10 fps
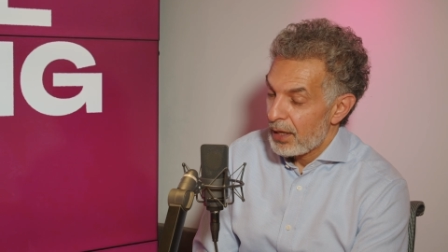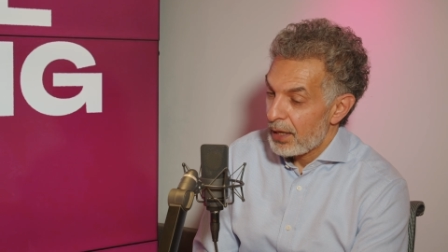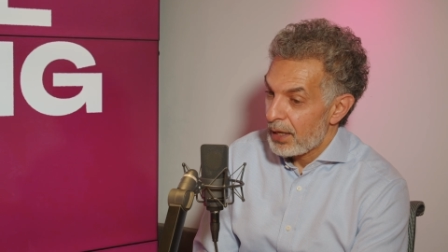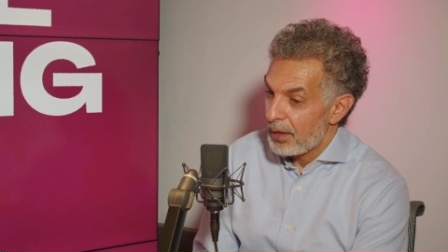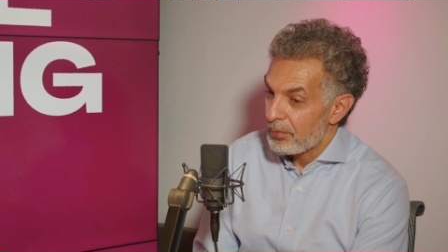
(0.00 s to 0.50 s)

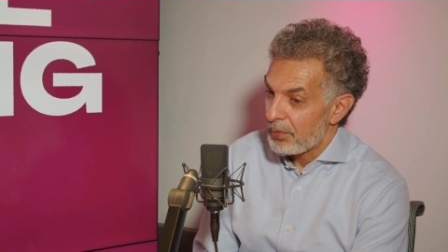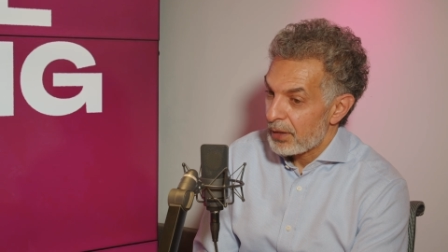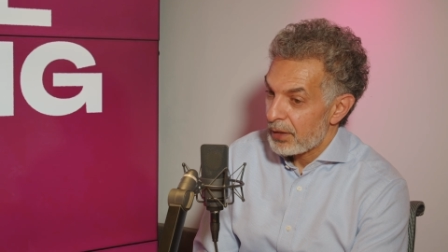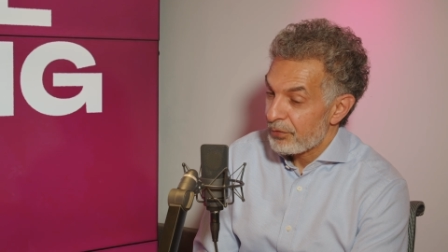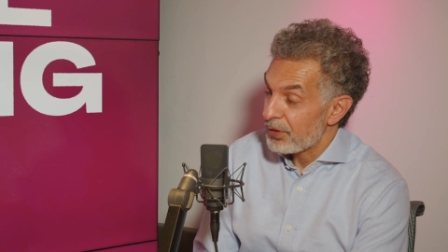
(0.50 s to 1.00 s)

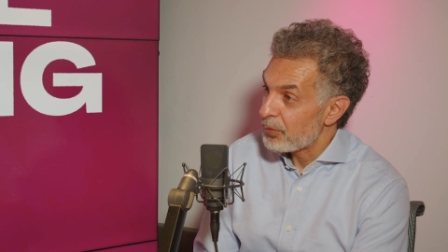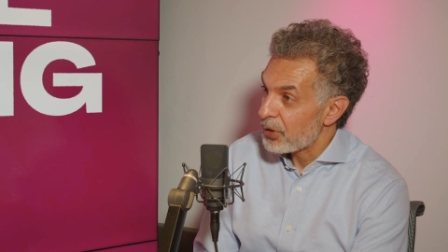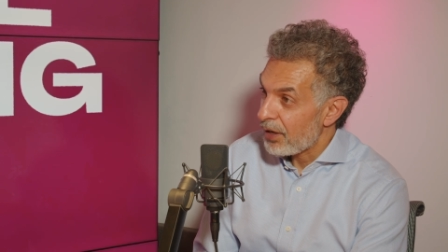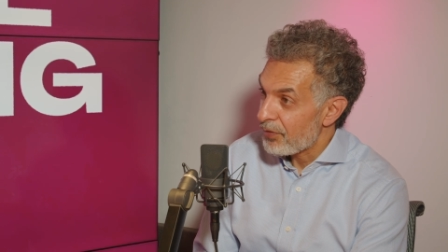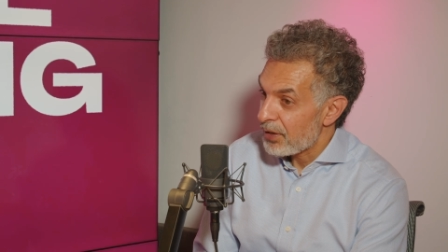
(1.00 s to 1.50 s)
and for them
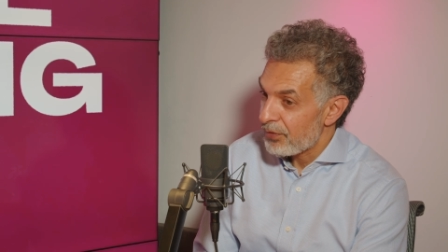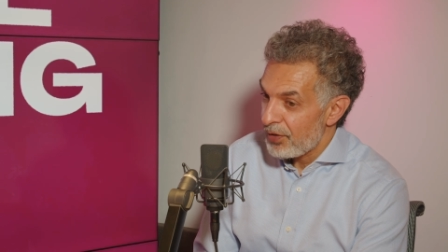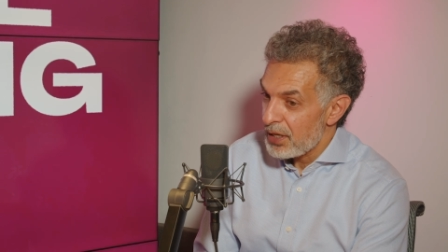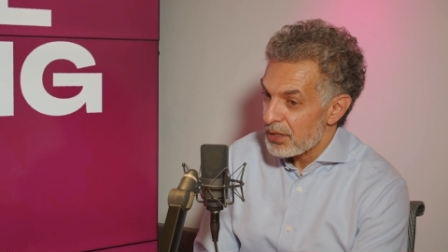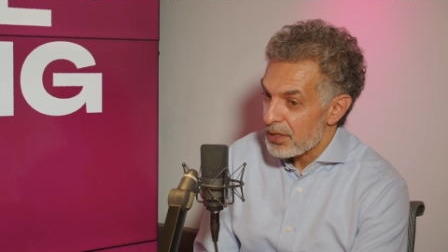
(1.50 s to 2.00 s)
to cover their
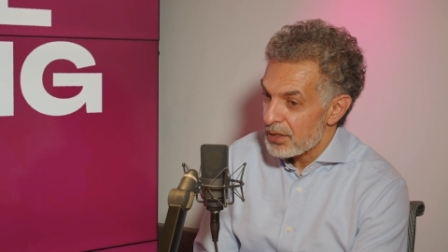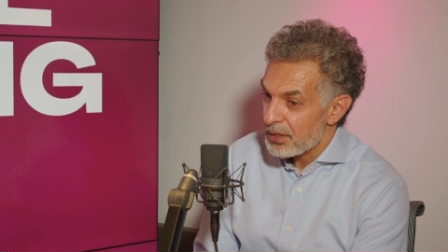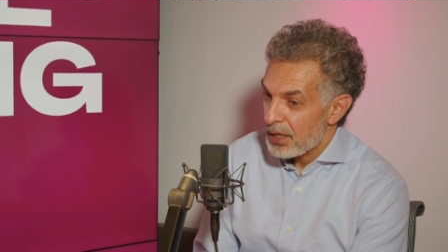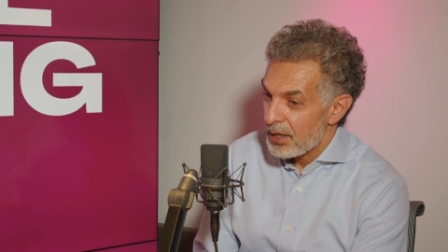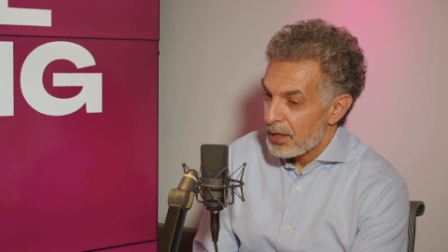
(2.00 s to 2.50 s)

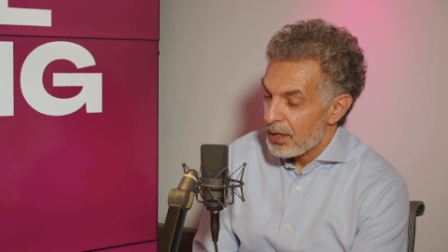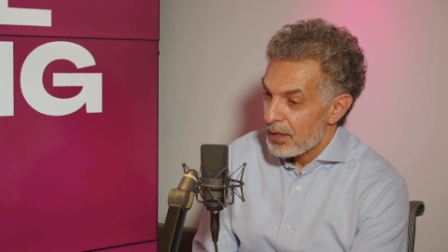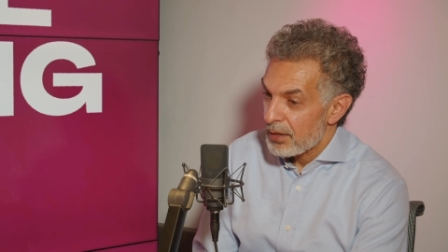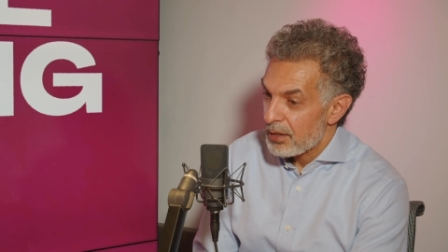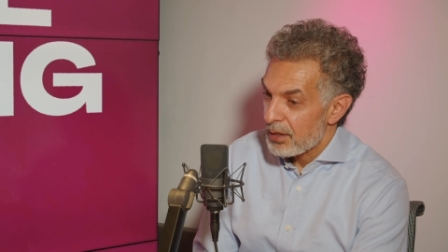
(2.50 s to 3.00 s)
faces,
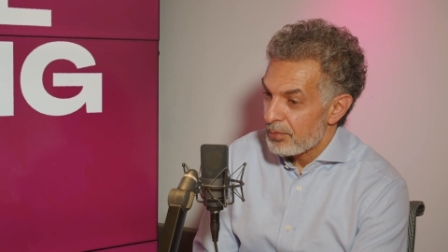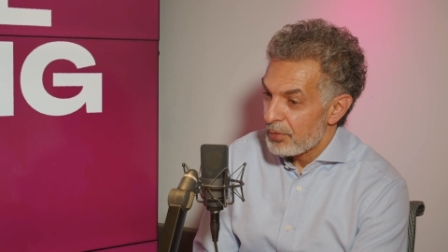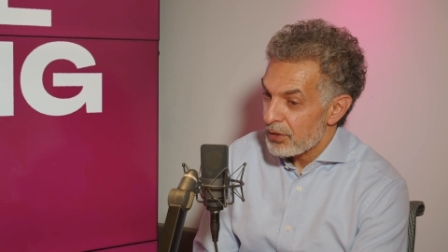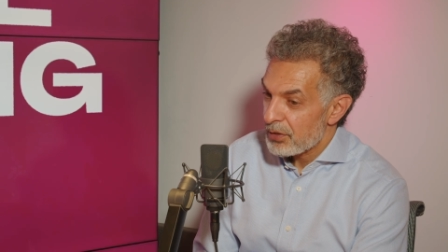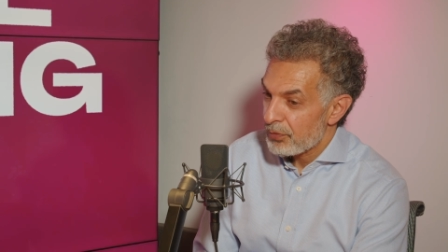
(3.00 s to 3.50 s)
the
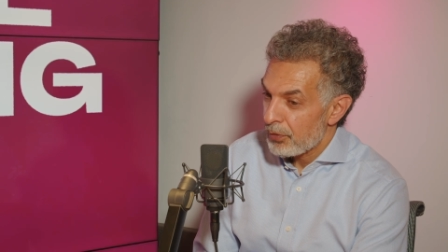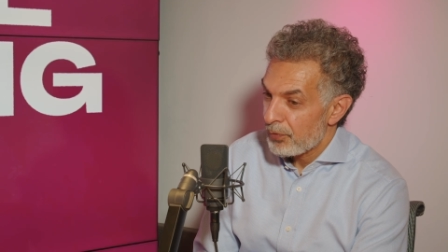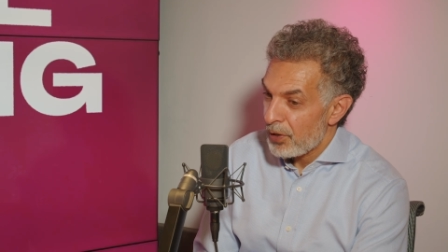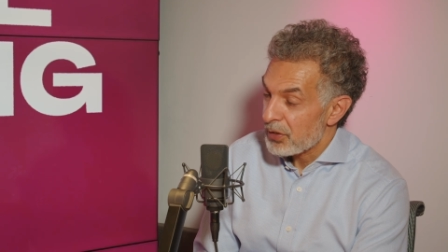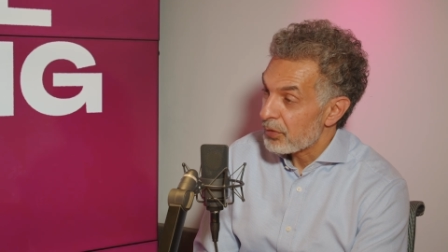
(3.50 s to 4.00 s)
Minister
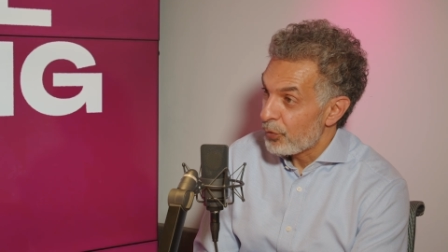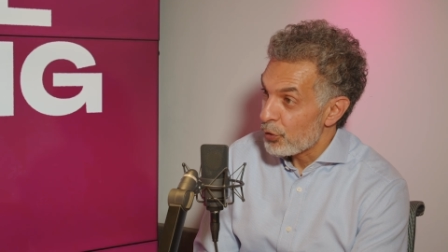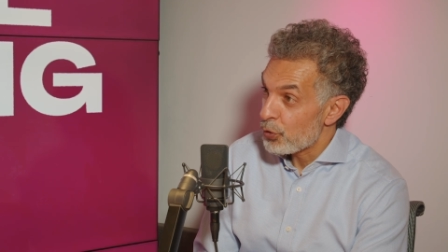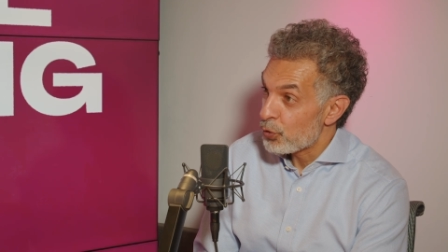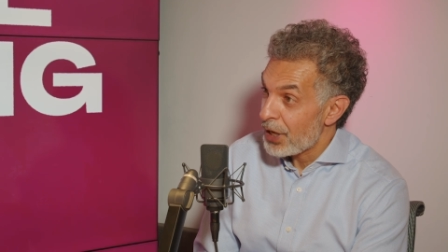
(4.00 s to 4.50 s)
for Vice and
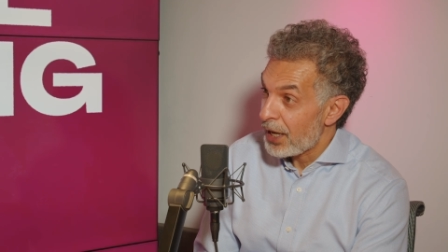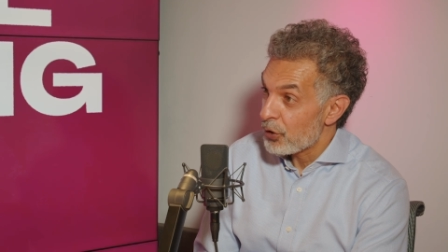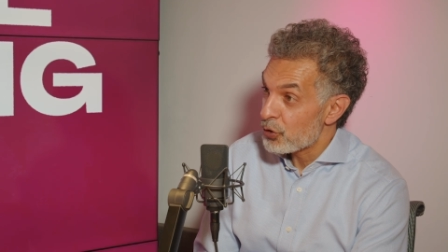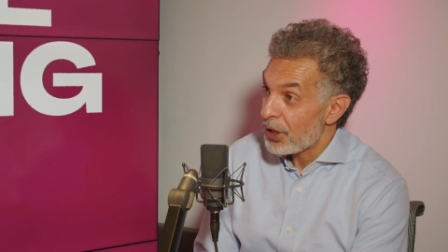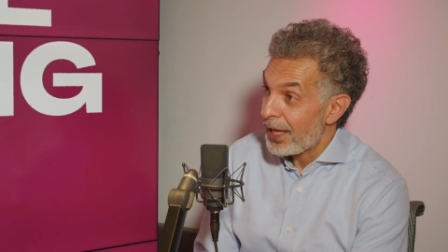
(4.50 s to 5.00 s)
Virtue
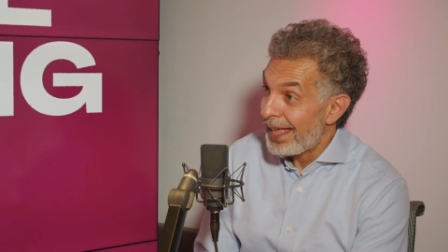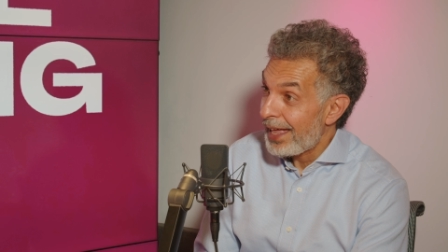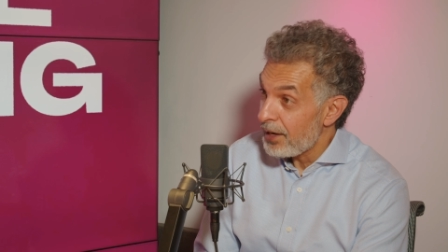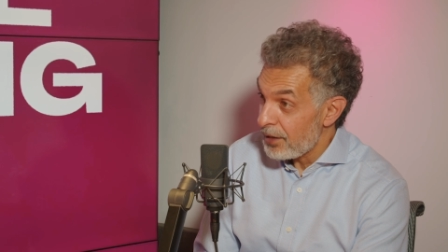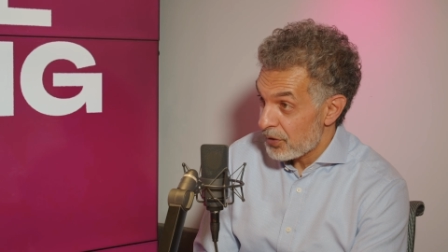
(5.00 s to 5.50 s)
challenged
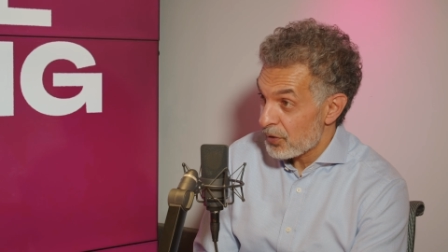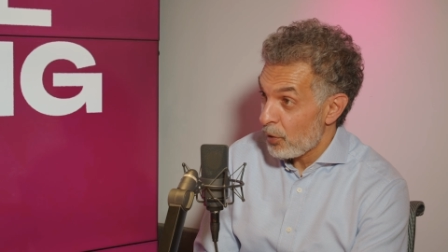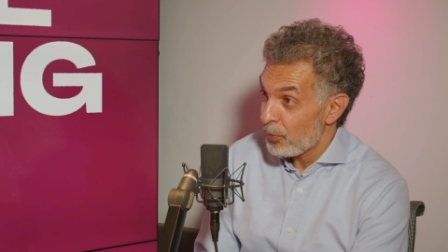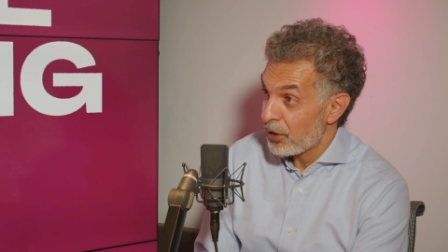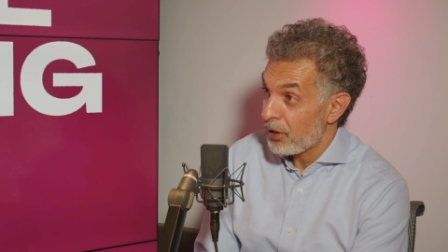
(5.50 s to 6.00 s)
any
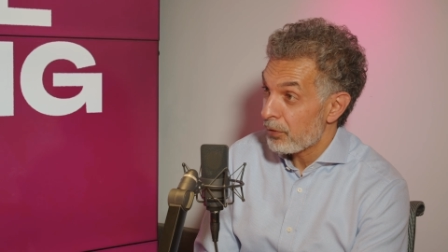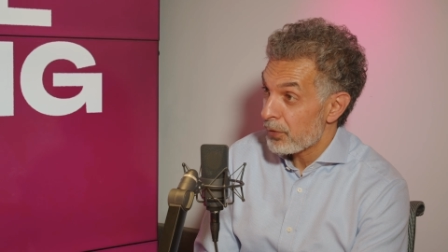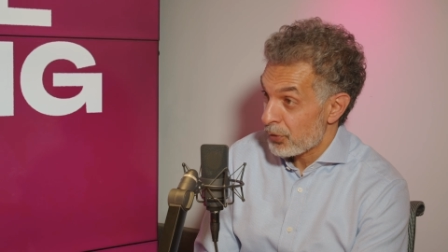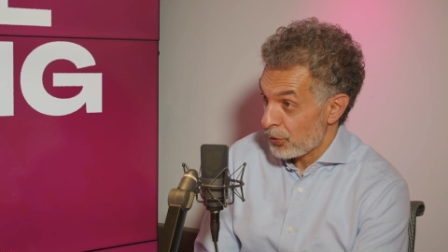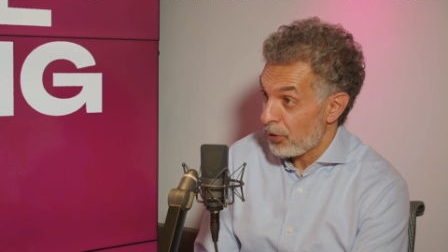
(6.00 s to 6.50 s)
Islamic
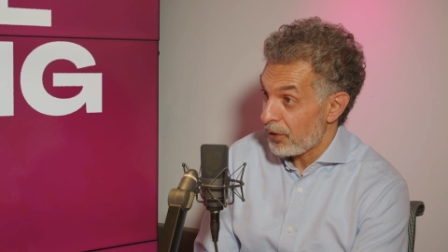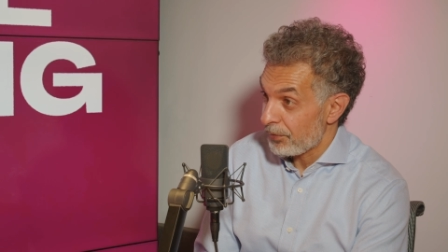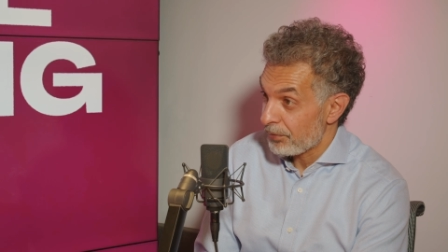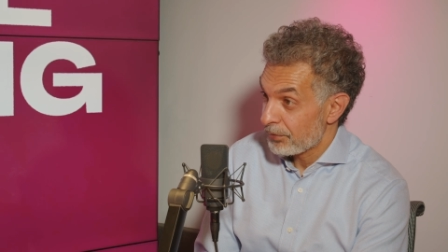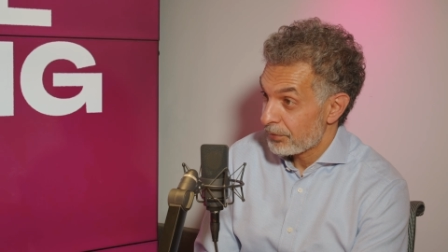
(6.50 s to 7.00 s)

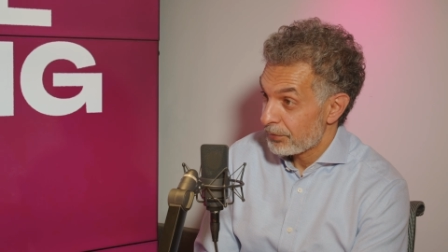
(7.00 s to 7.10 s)
scholar